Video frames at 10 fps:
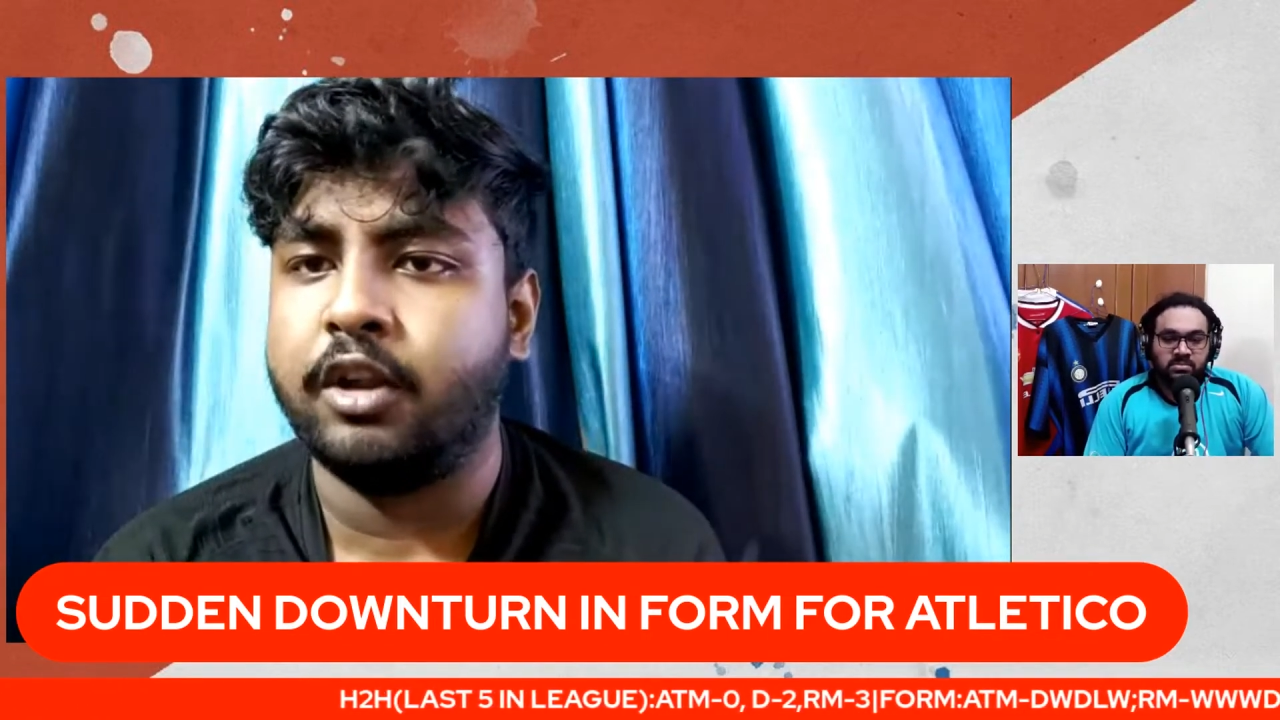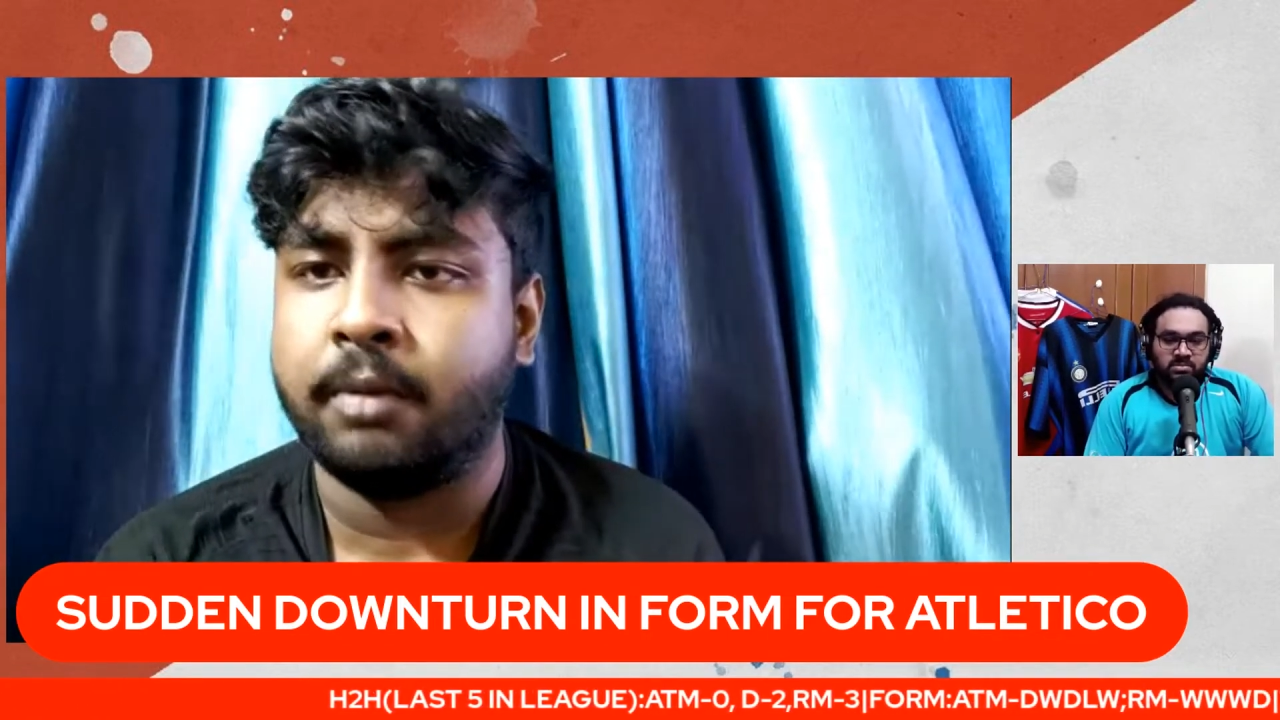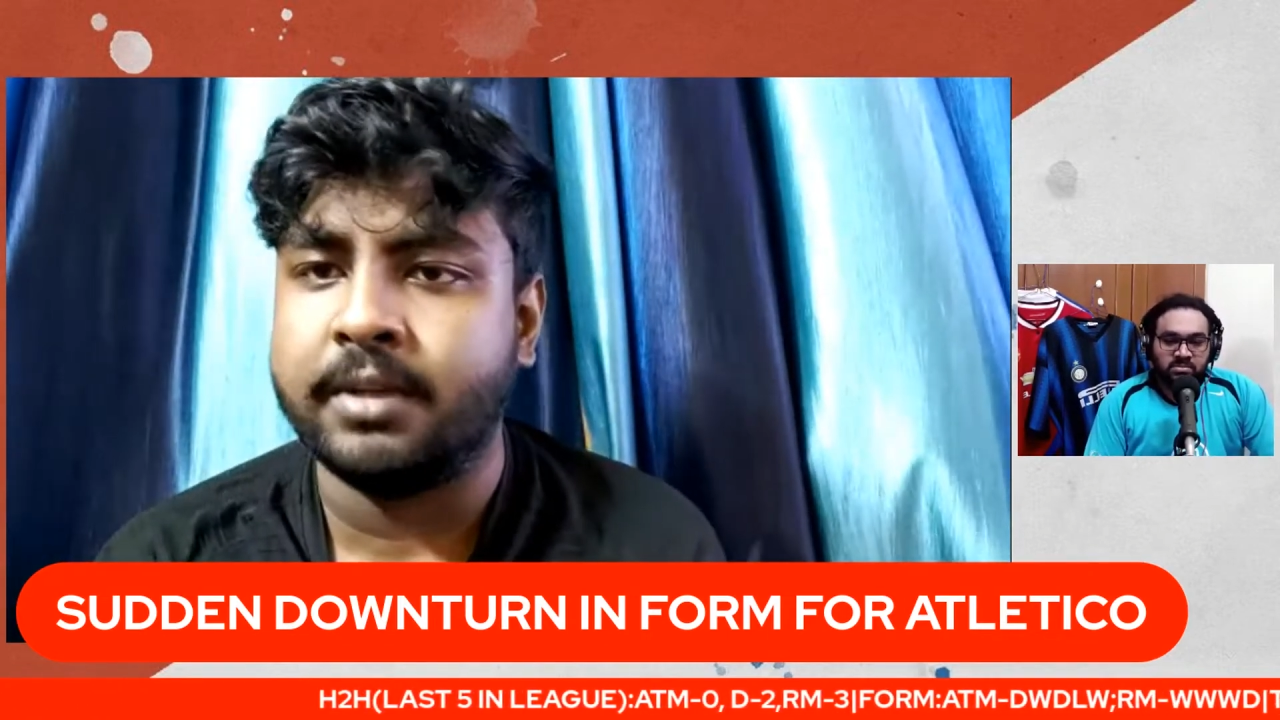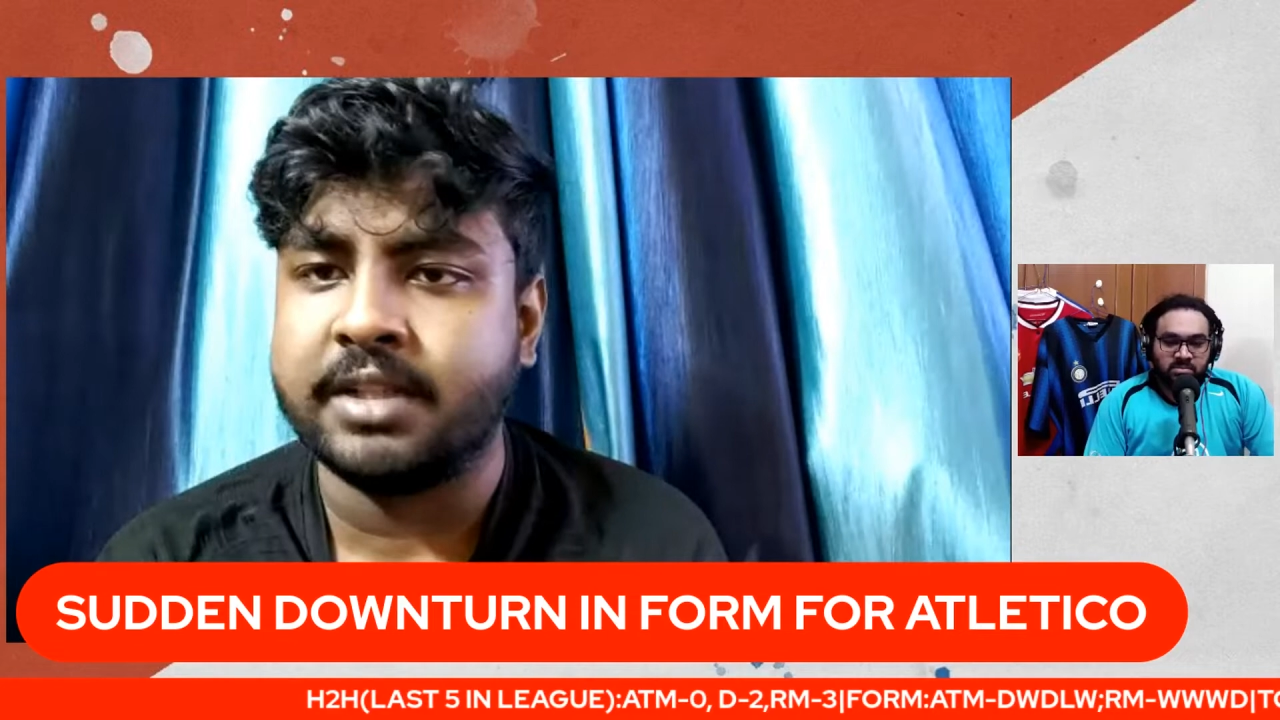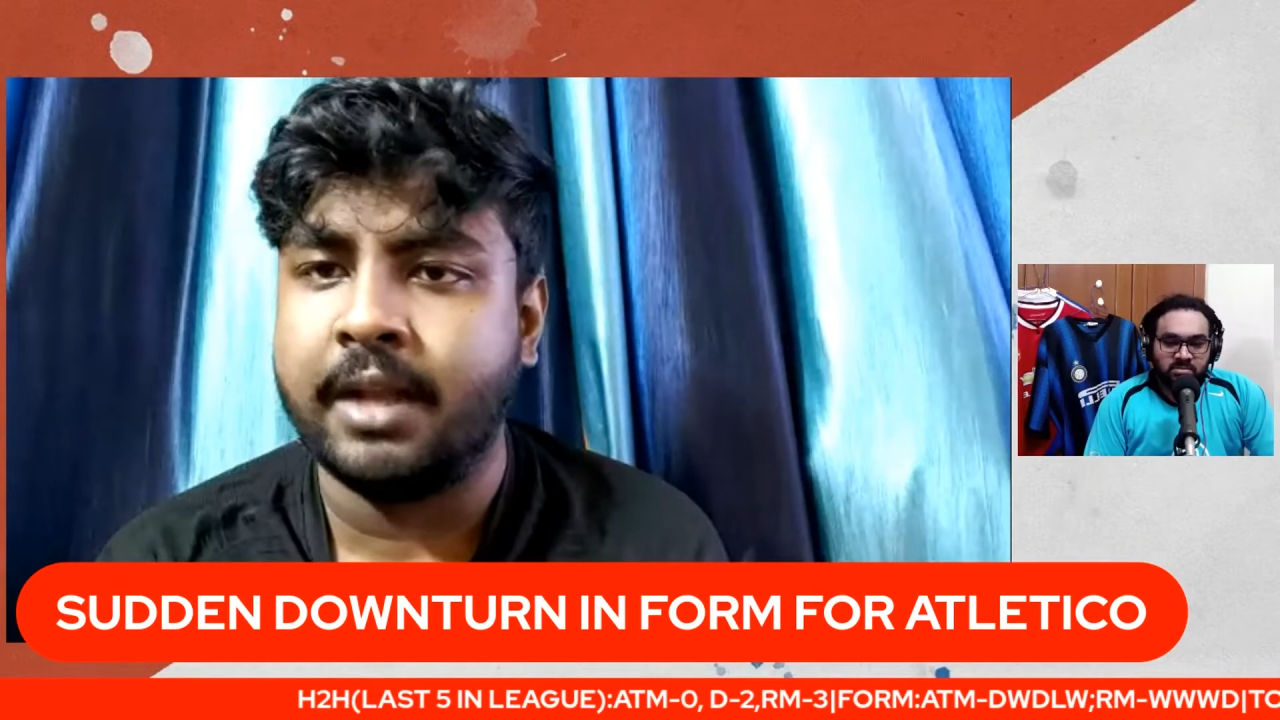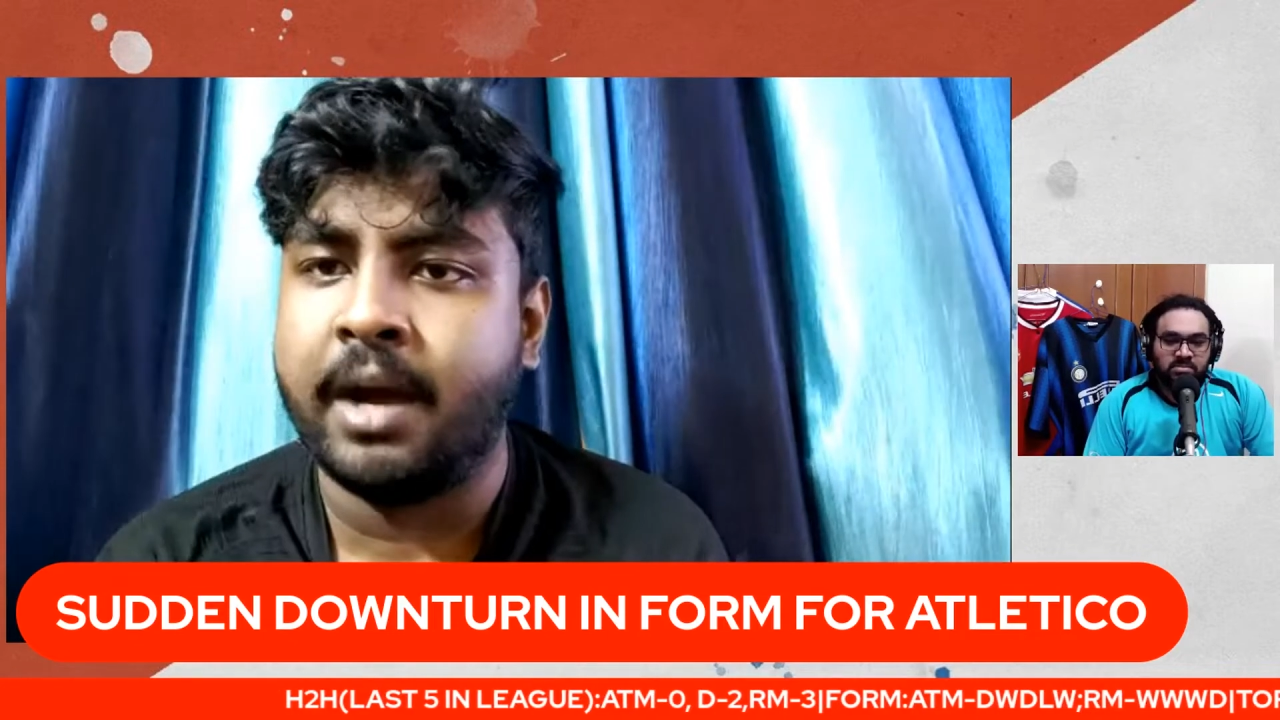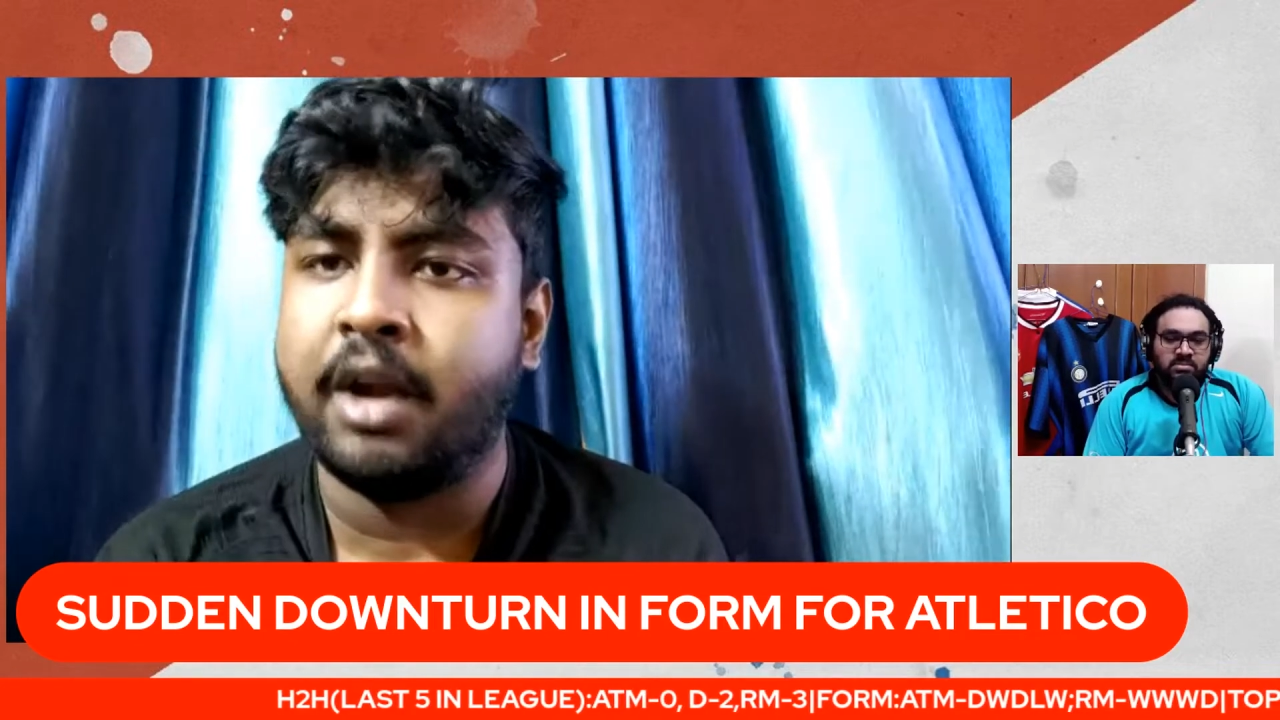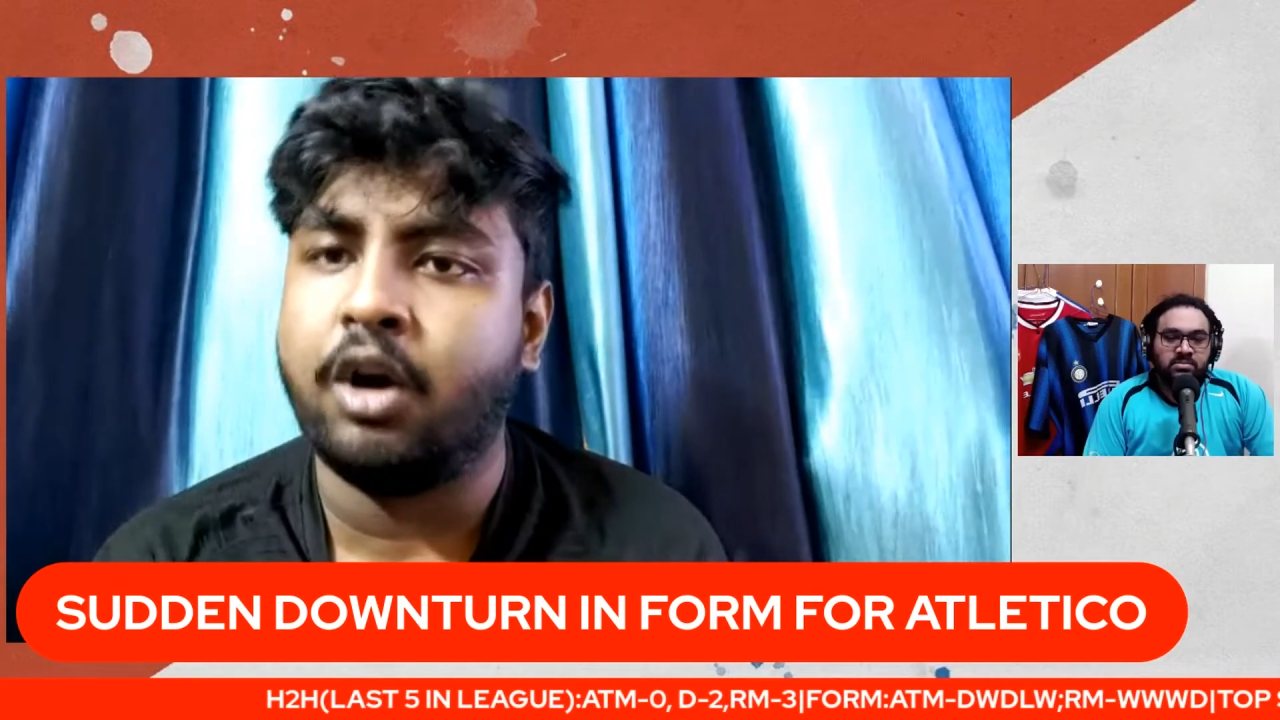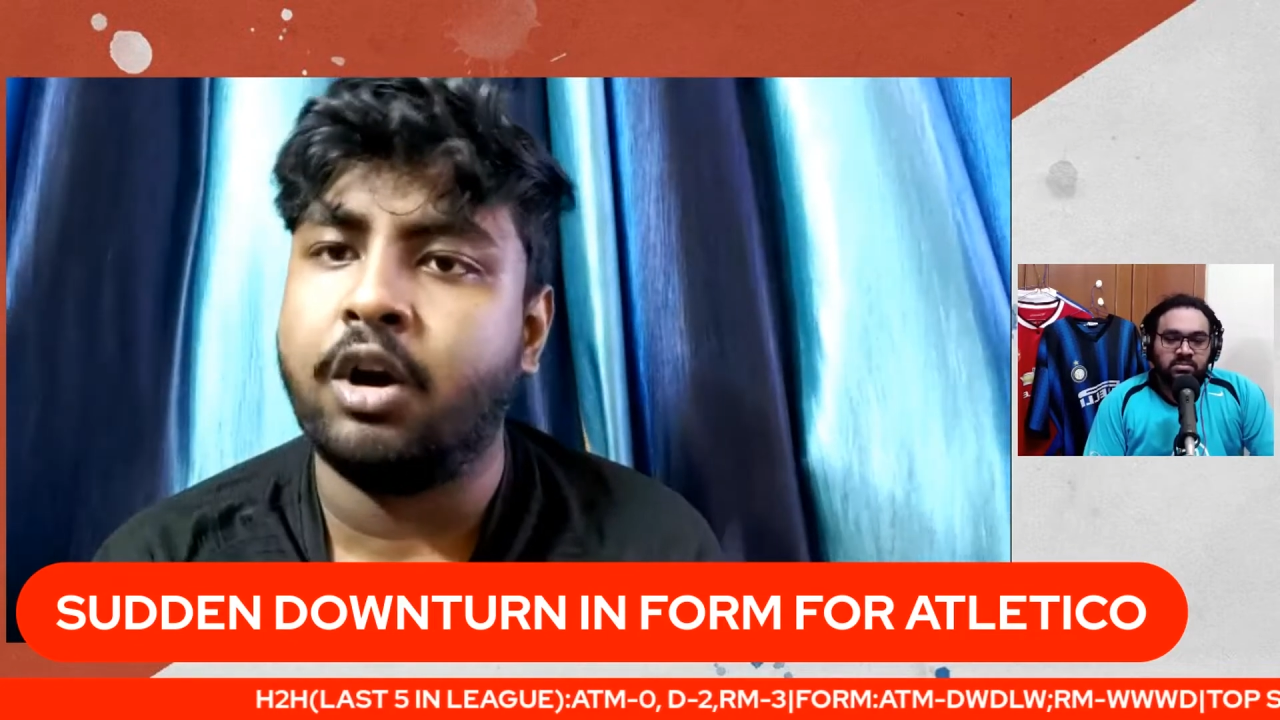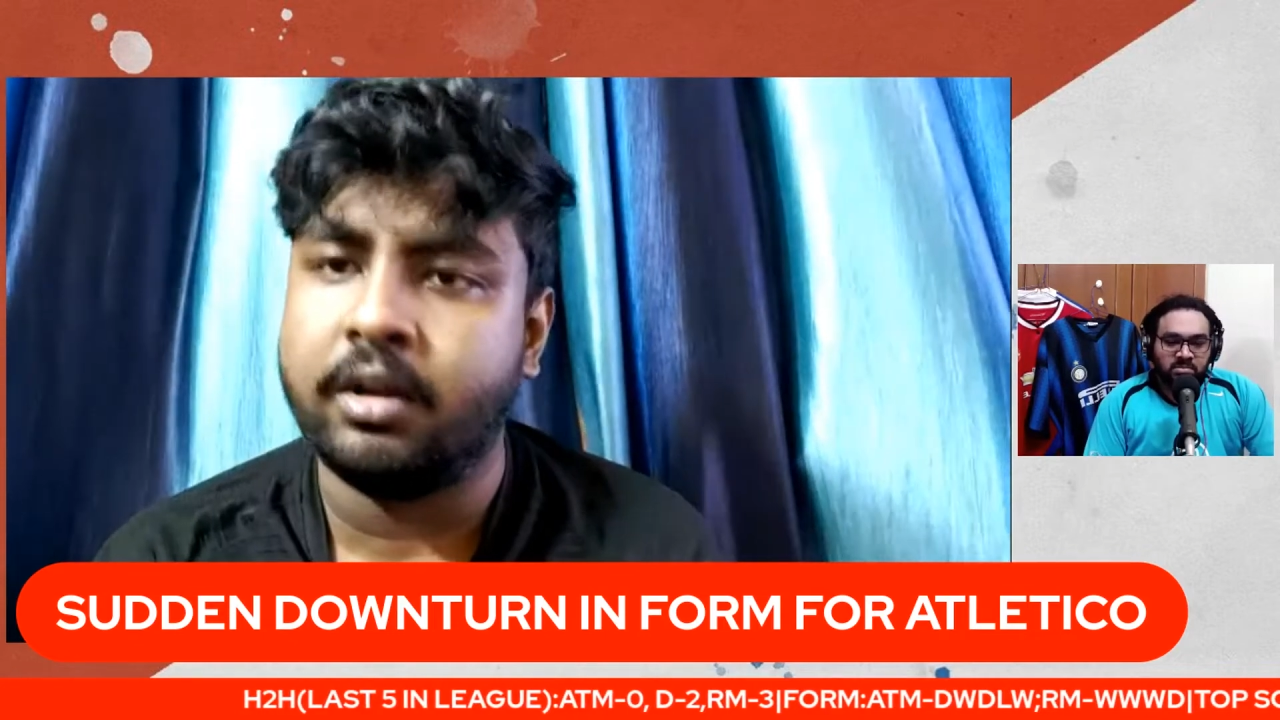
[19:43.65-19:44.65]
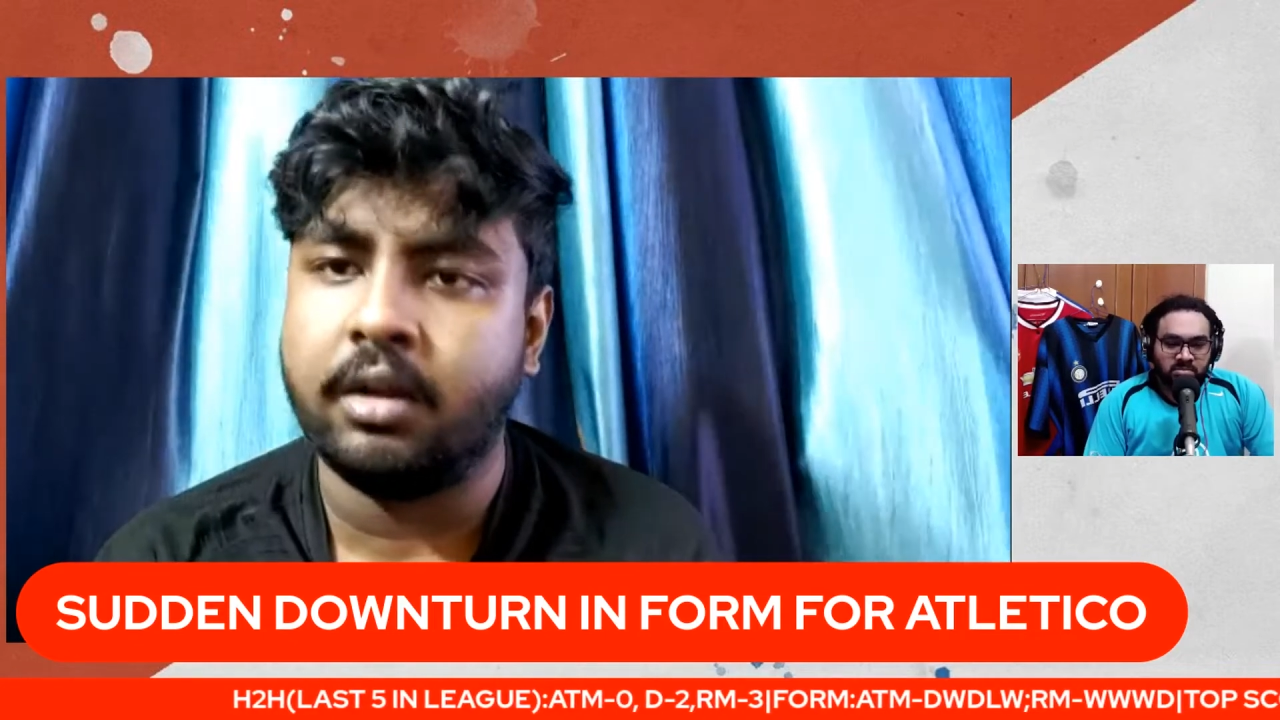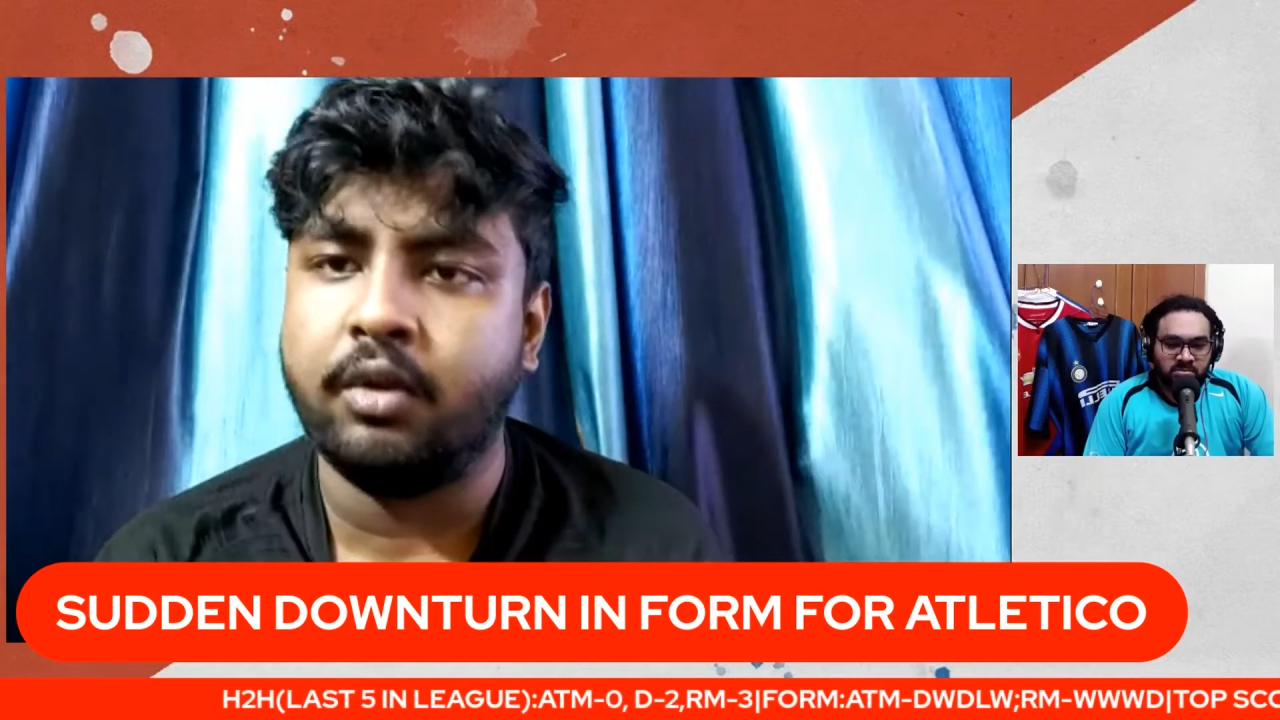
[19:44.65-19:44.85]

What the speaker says: Thomas Lemar or